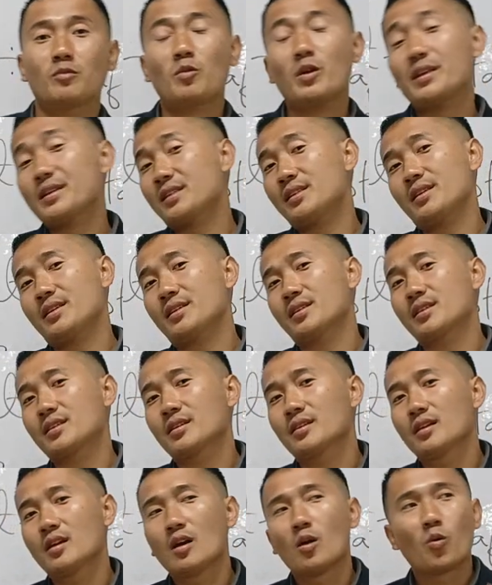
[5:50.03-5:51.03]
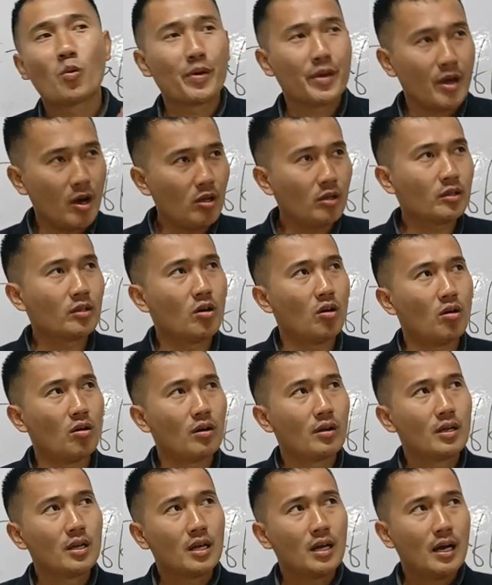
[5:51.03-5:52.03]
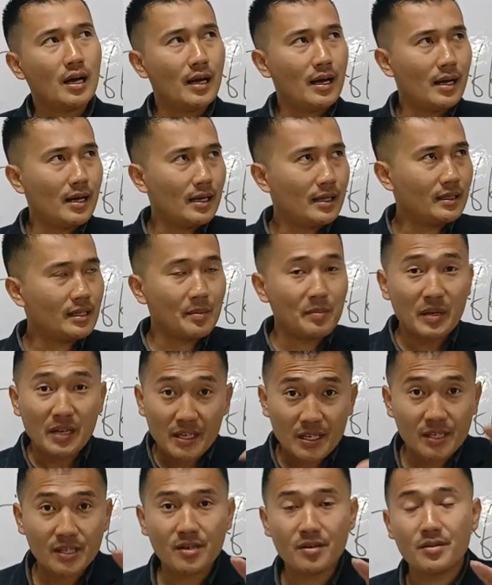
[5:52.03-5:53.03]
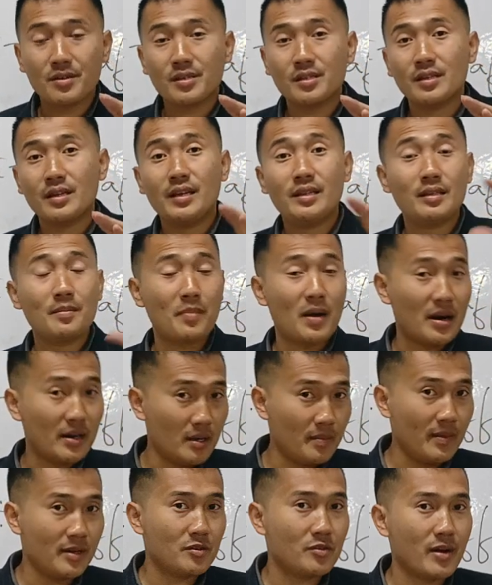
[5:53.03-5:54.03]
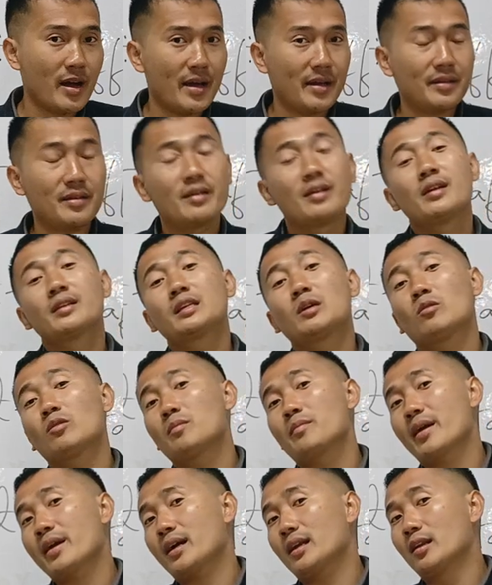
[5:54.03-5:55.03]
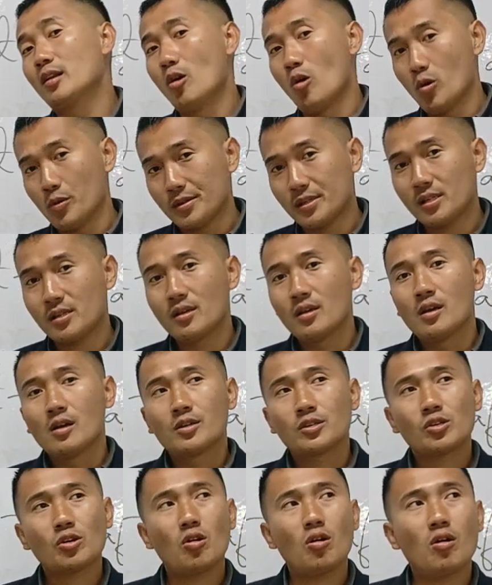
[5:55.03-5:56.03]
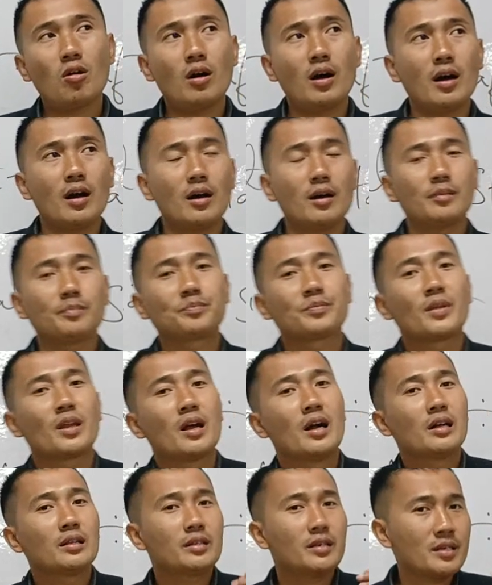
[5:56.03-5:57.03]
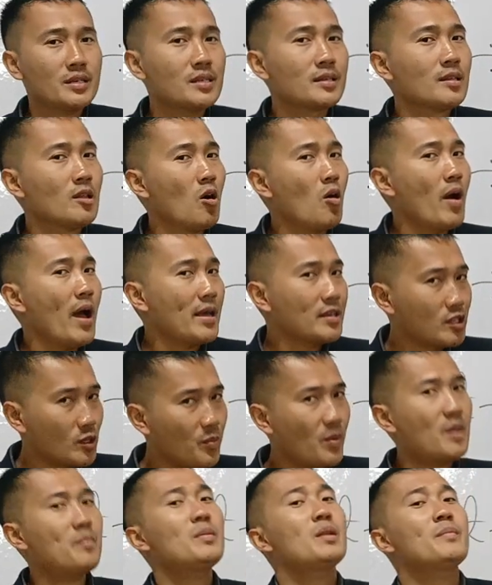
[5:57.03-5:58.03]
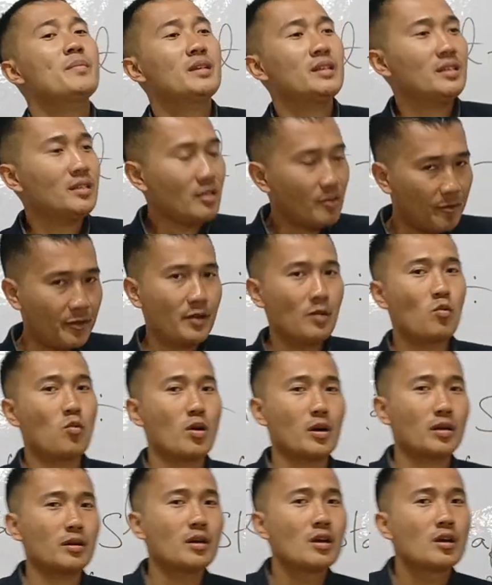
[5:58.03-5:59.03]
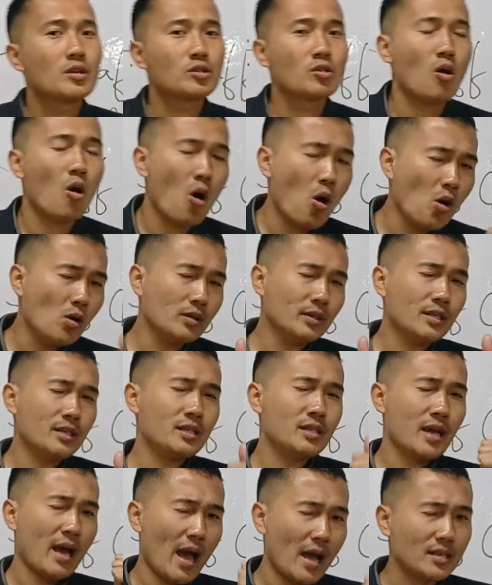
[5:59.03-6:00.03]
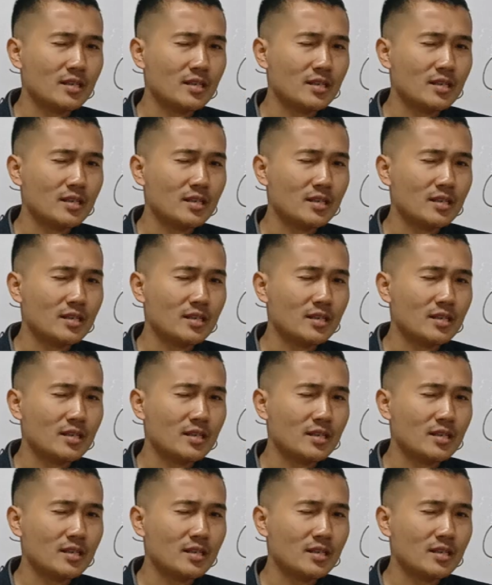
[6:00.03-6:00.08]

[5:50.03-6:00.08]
What is this? We all know the ministers in the parliament, right? They will make laws. So this law has to be implemented in the field work. So all these